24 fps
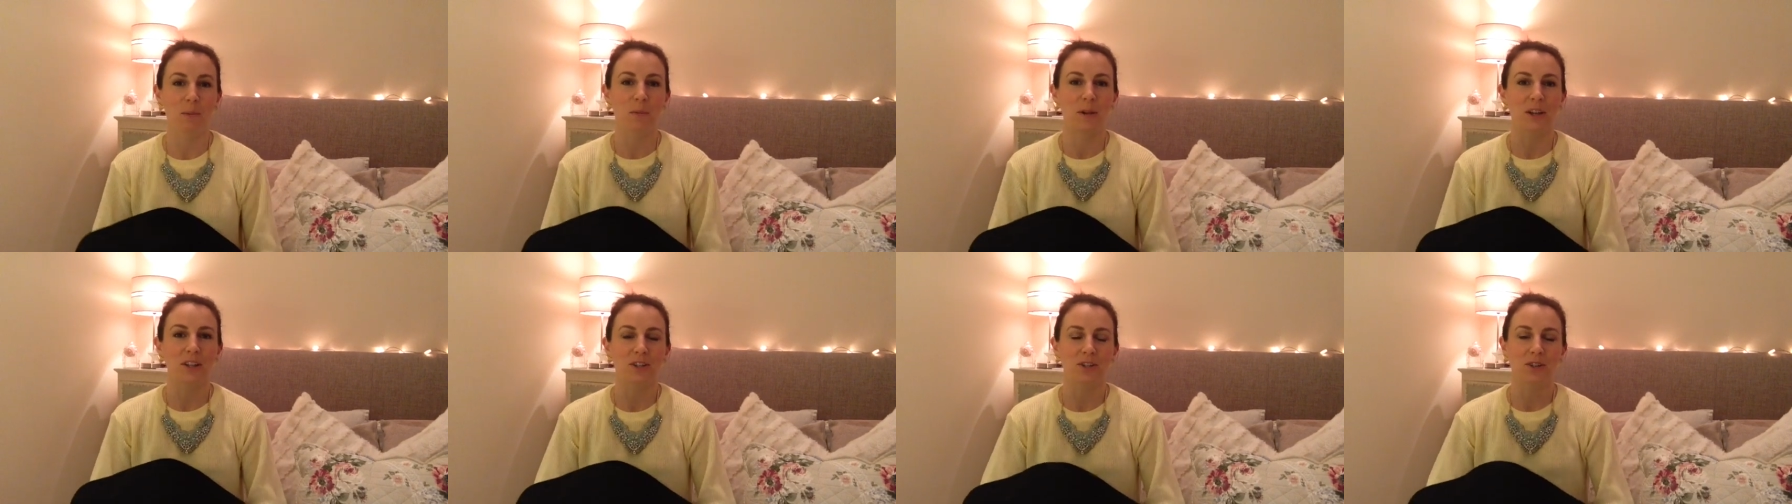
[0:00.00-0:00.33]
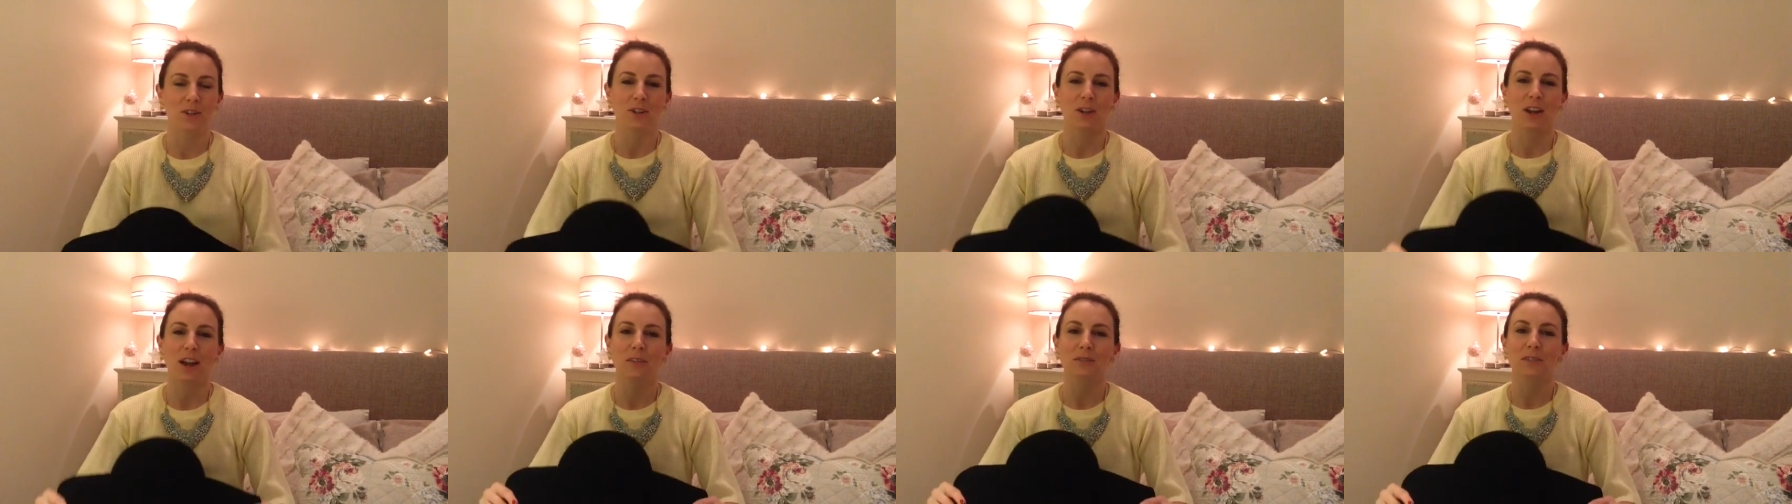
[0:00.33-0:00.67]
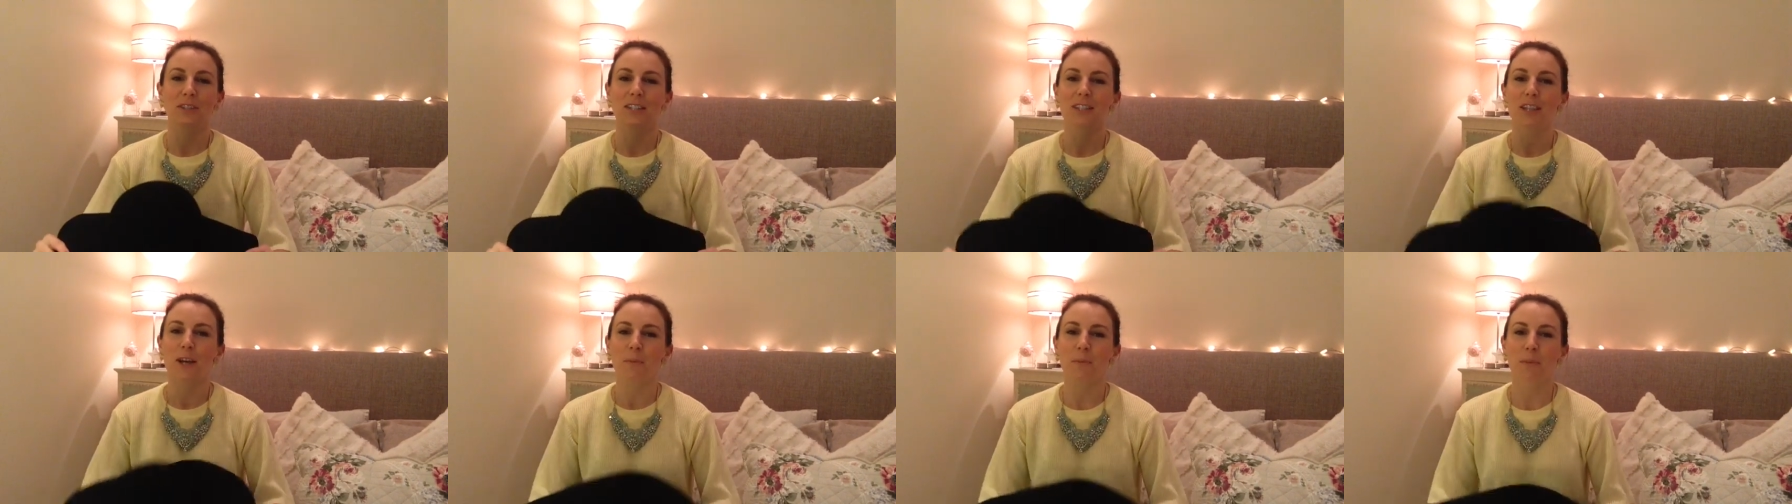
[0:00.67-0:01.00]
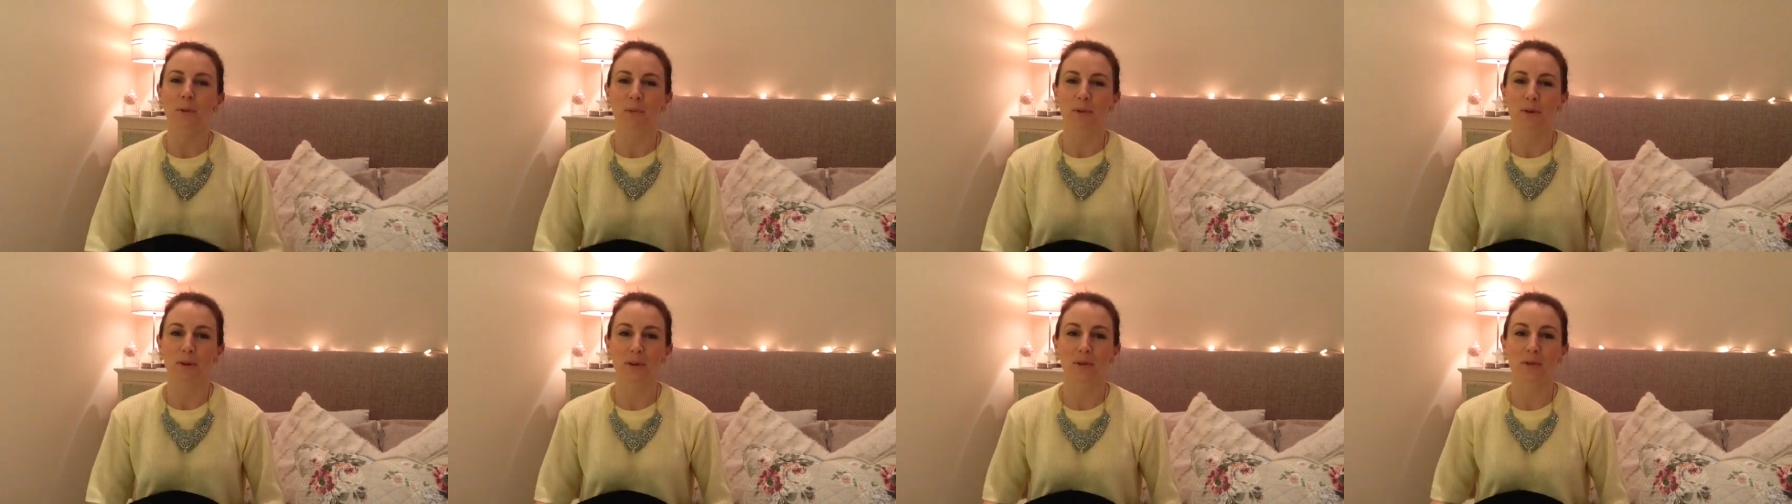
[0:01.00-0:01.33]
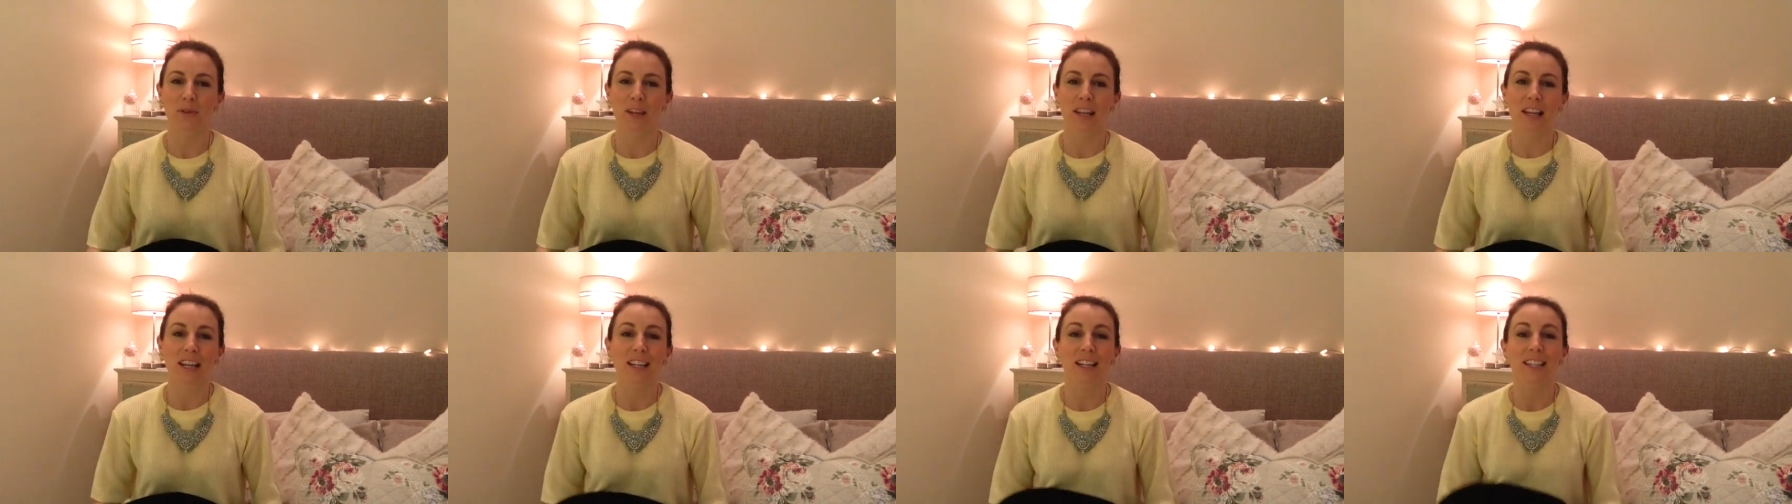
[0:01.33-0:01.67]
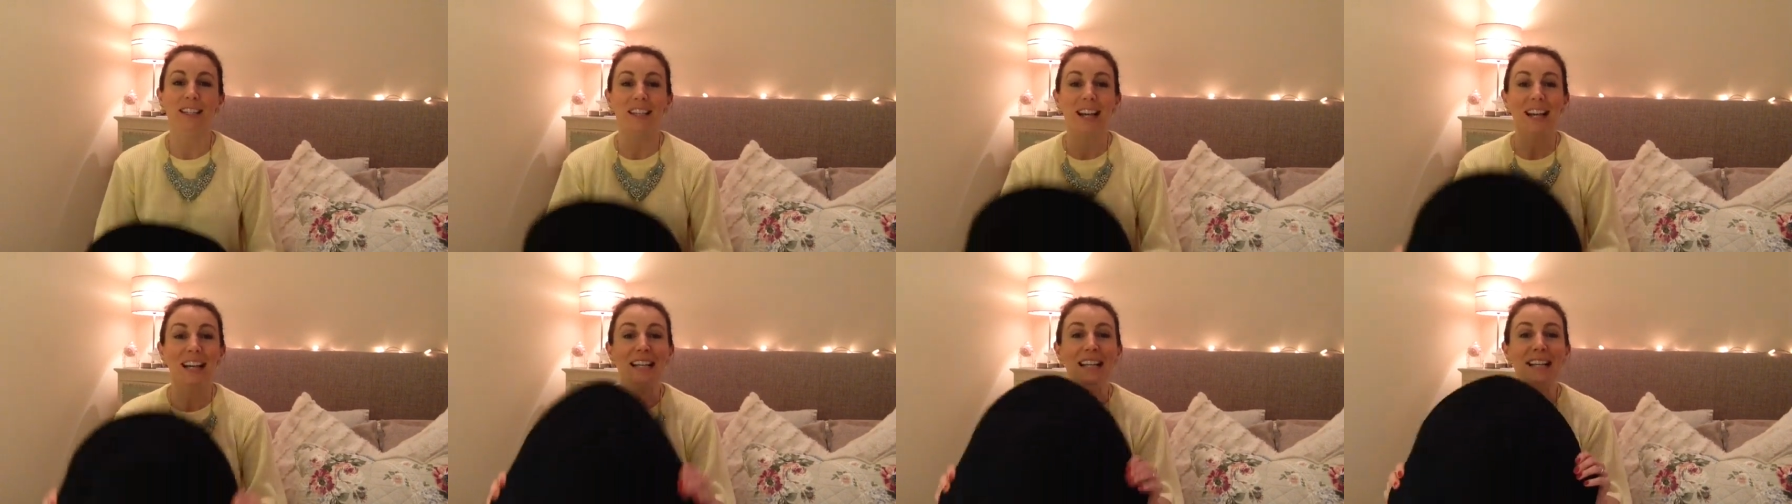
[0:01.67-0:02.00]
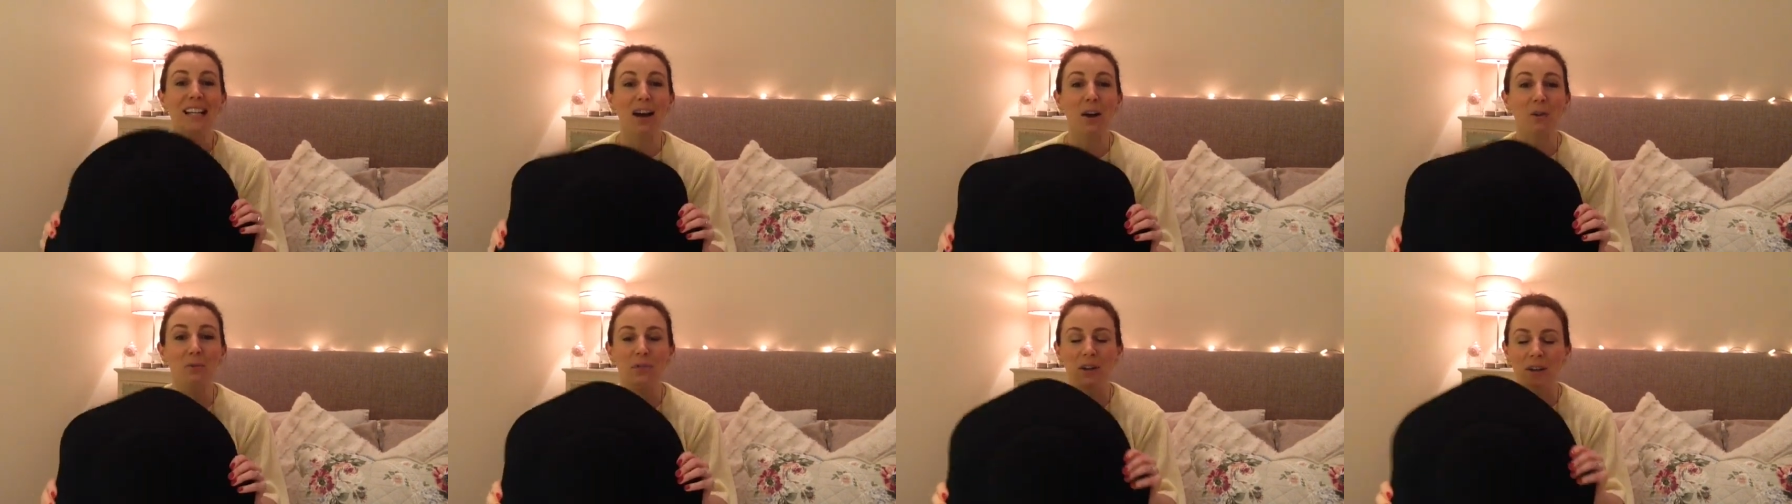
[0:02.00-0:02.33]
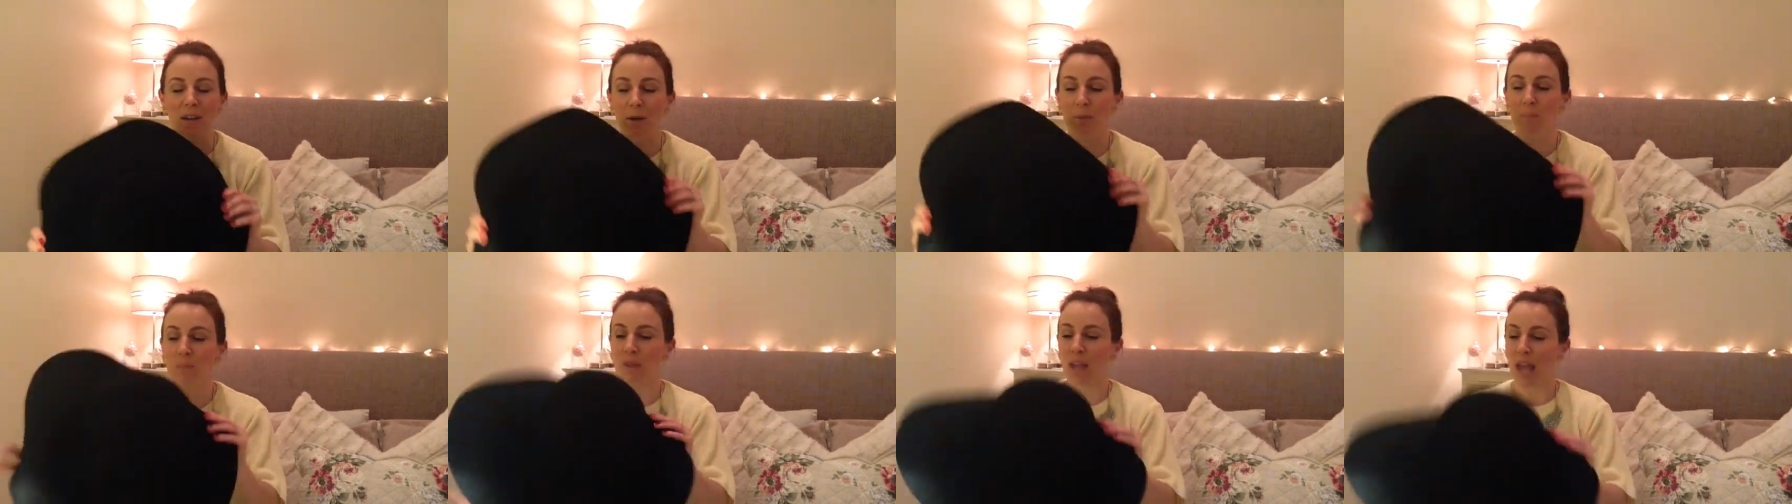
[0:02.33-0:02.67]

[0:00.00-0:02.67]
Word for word: picture and you have to tell me what you think because I love it.